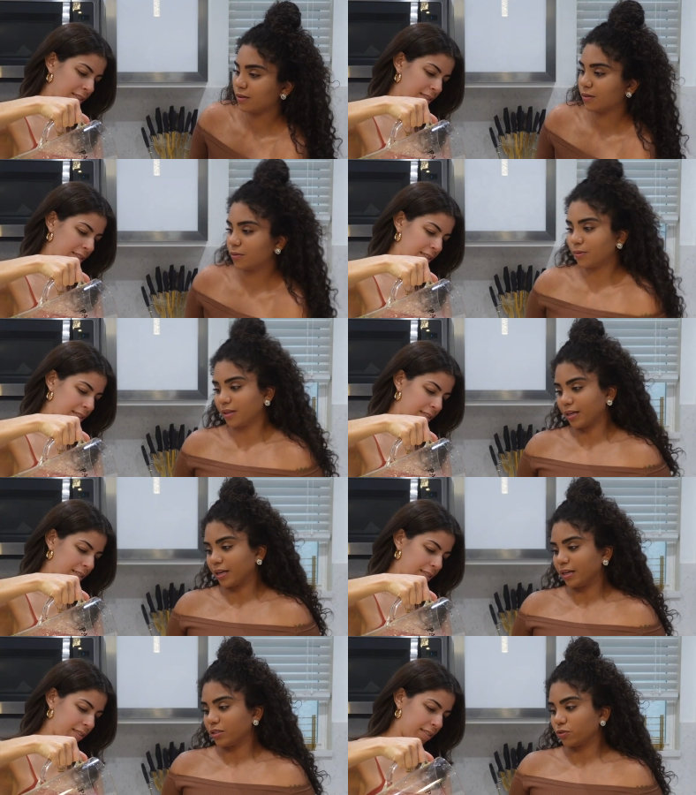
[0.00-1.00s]
Speaker 1: Oh, I think
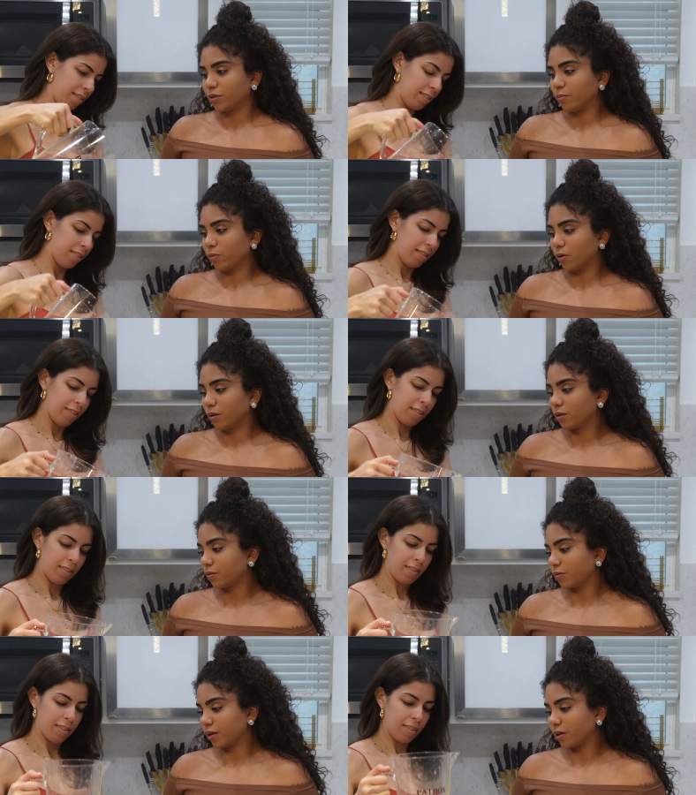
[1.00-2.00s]
I need to strain more,
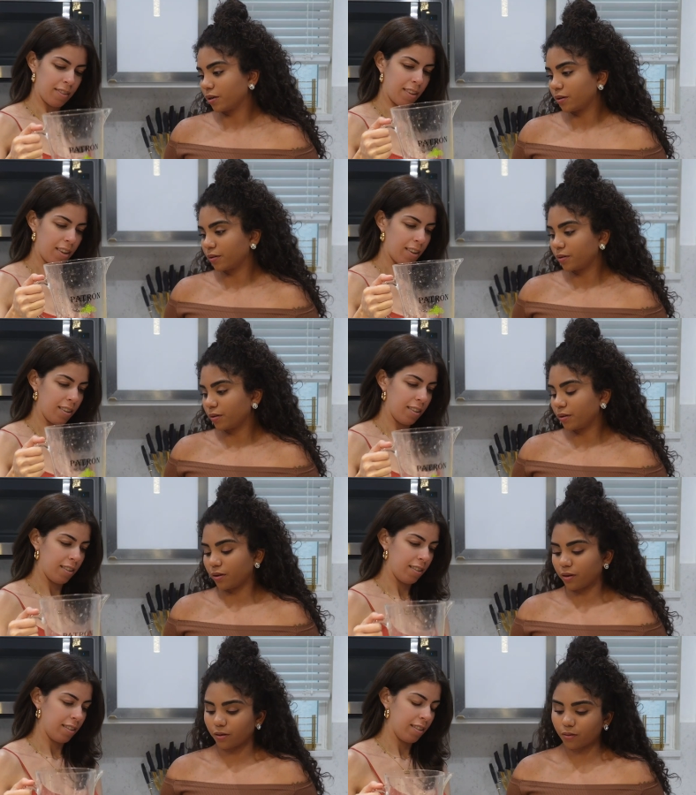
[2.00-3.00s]
right? Yeah.
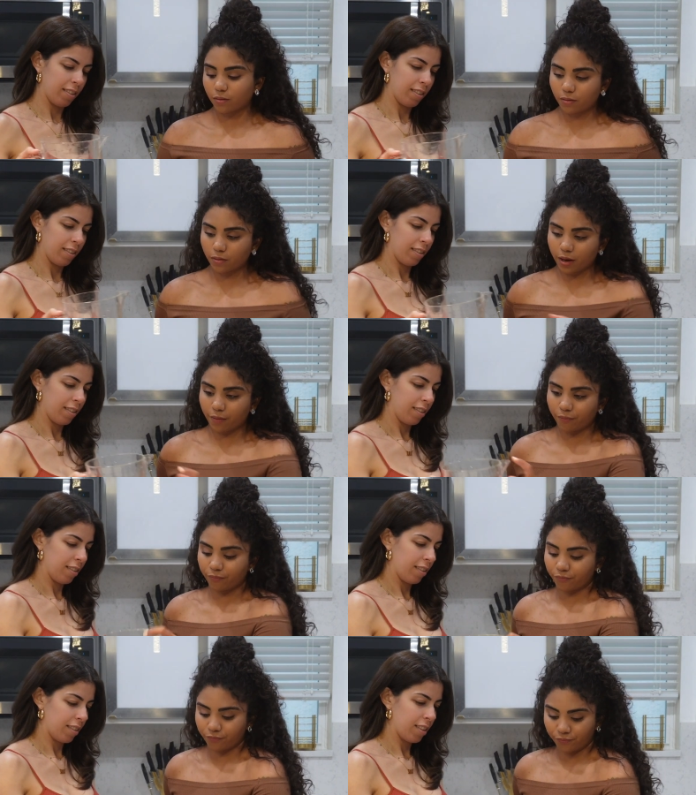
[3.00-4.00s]
Yeah, okay.
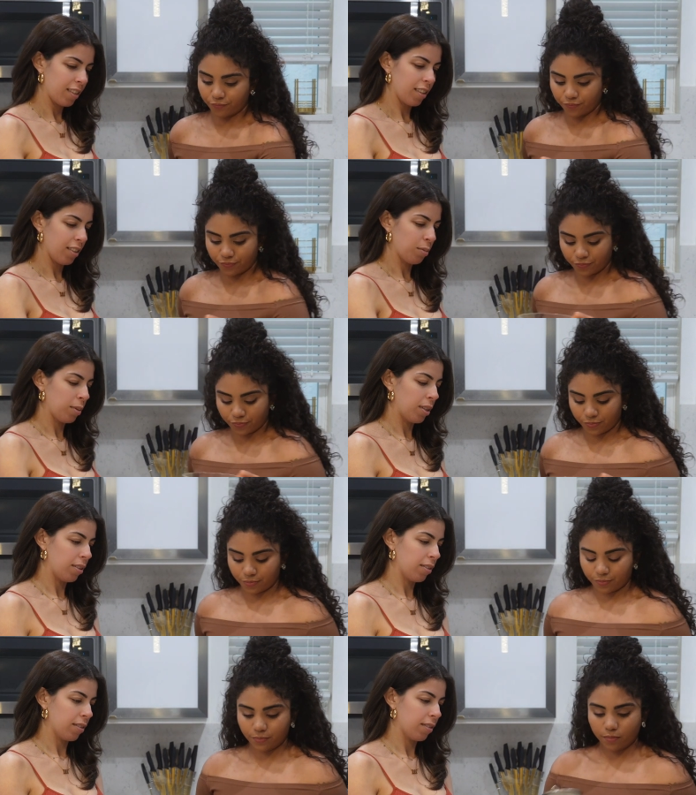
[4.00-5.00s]
Just a little bit
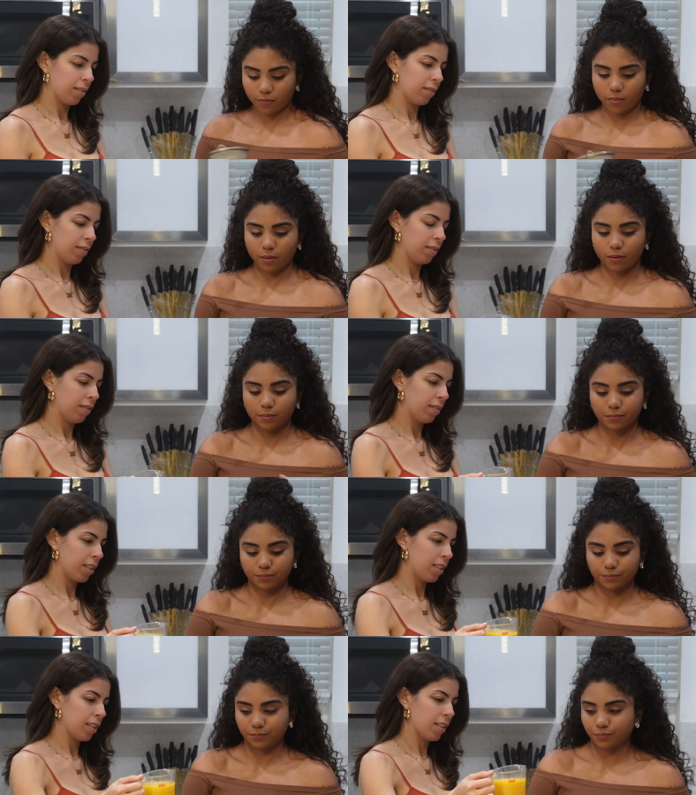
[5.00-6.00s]
though,
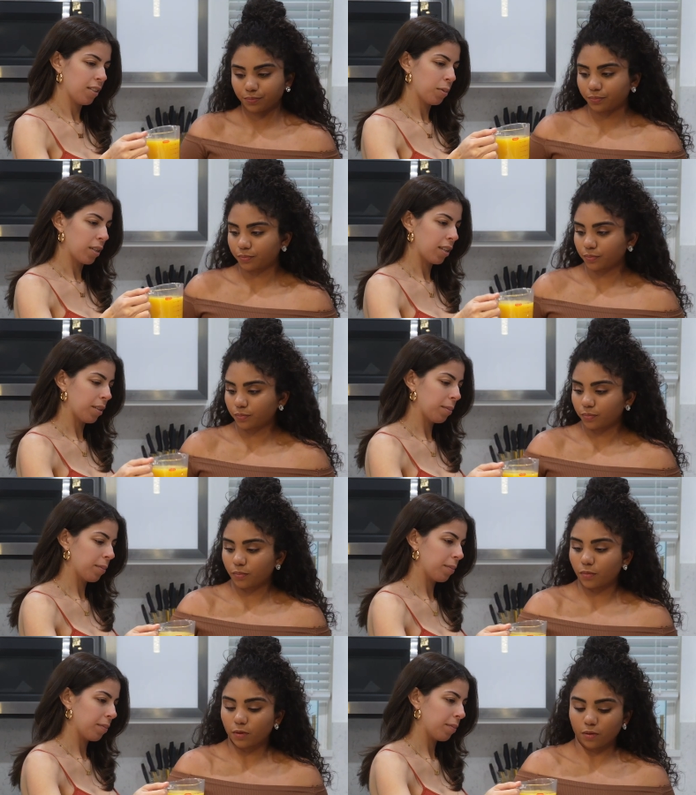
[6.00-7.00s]
because this is one cup.
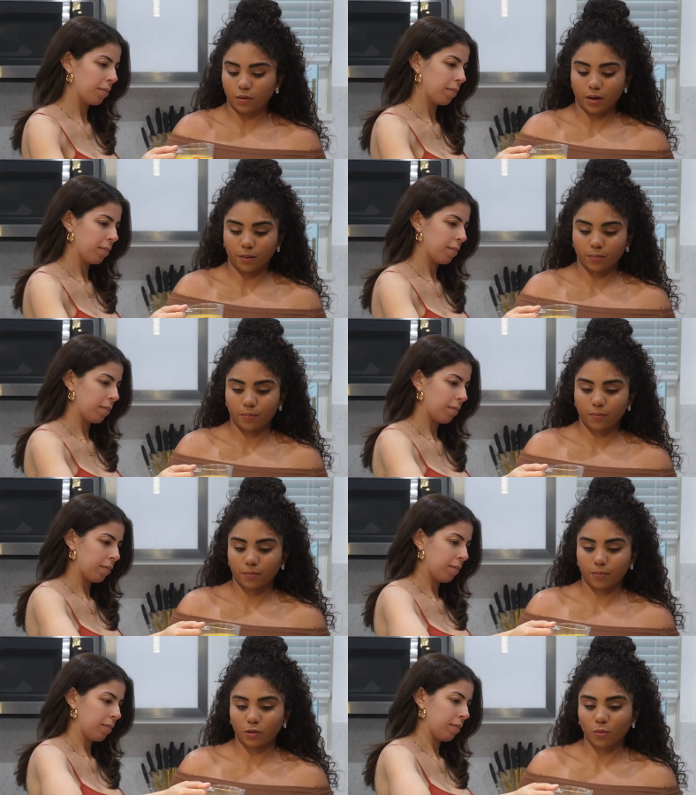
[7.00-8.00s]
Okay,
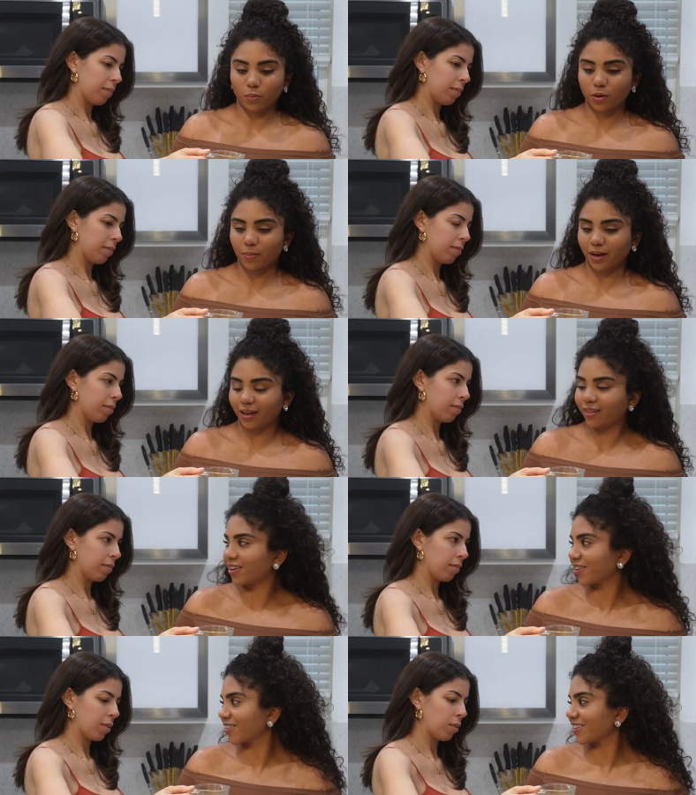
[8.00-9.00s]
but don't pour it back in
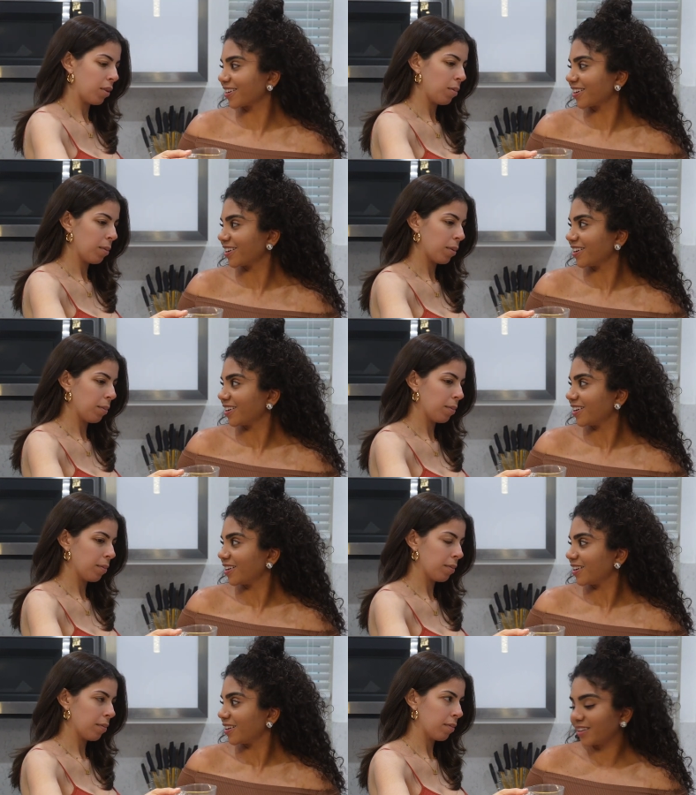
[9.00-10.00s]
there. What do you mean?
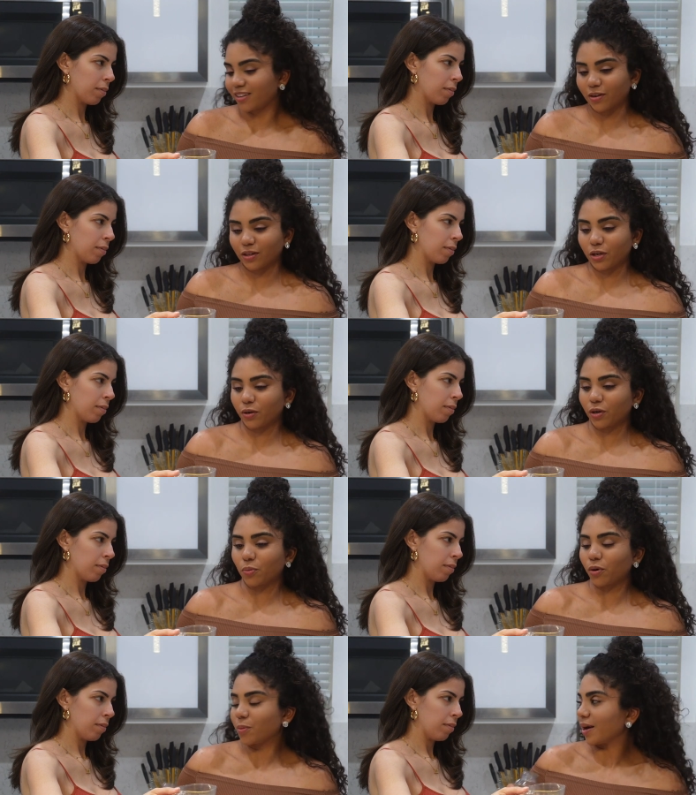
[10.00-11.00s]
But you're gonna
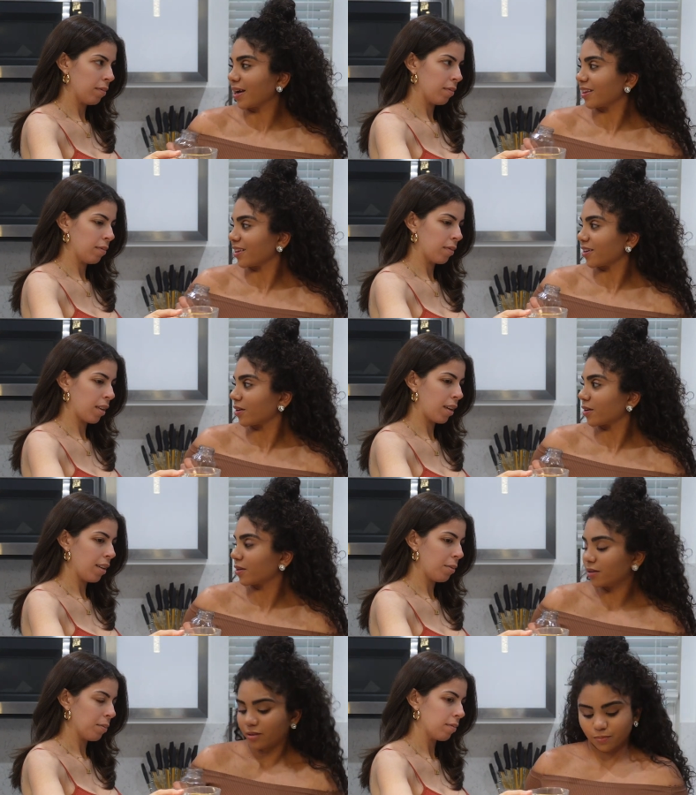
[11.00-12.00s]
pour it back in there. I
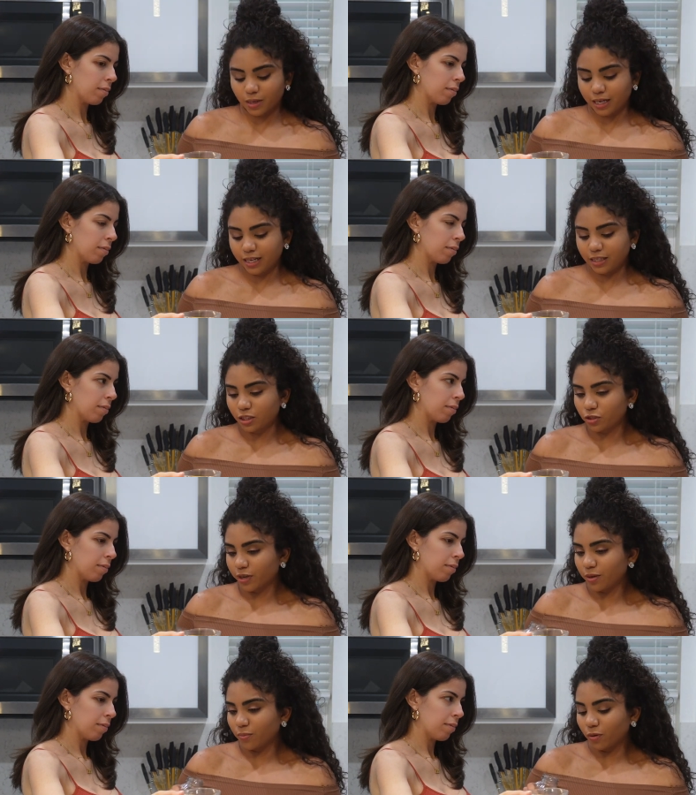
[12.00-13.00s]
am. But I need to
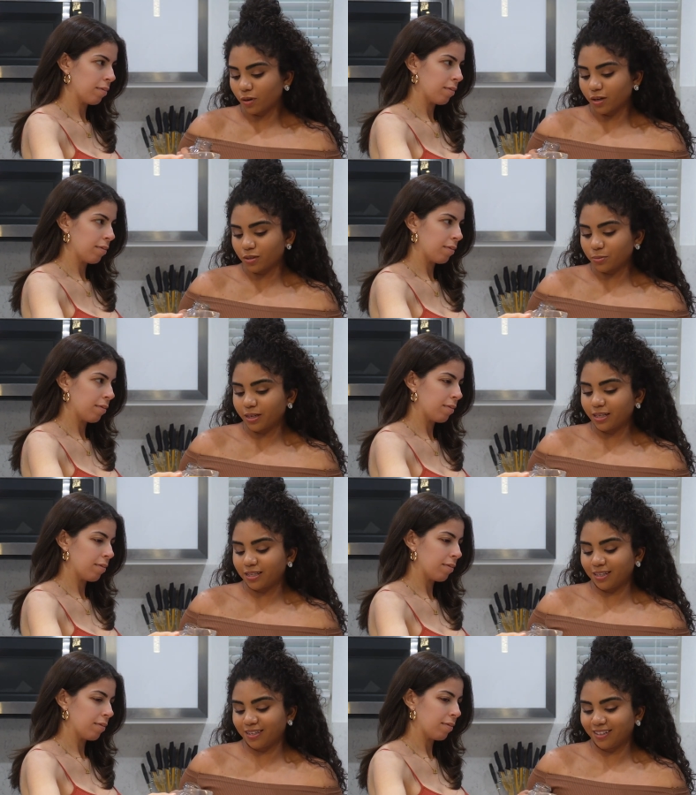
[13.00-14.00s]
strain more because we need
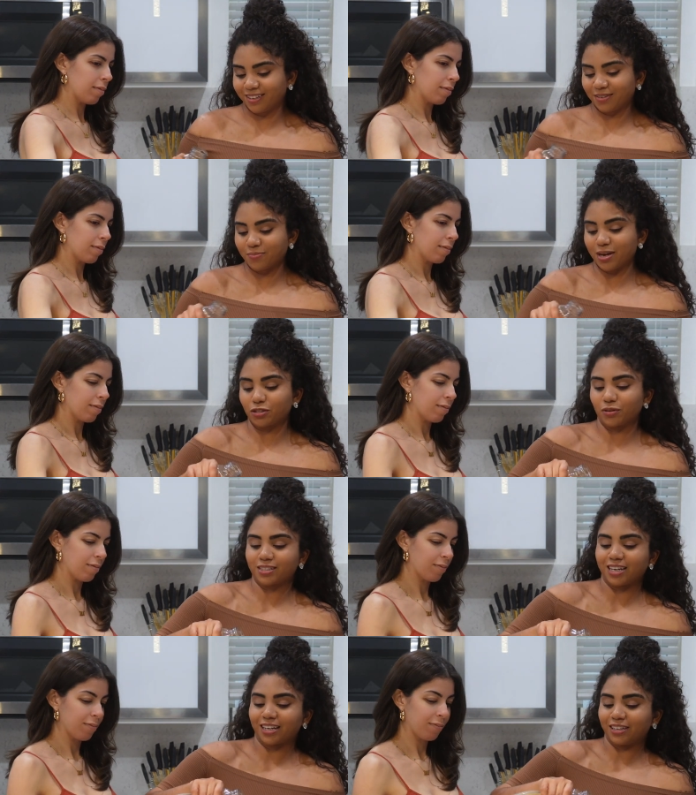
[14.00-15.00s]
to measure
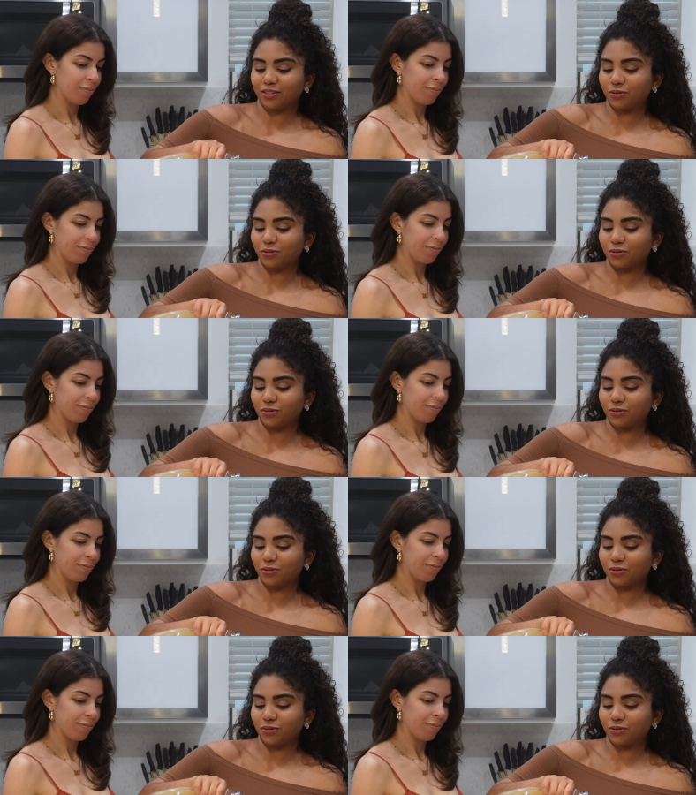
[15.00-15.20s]
exactly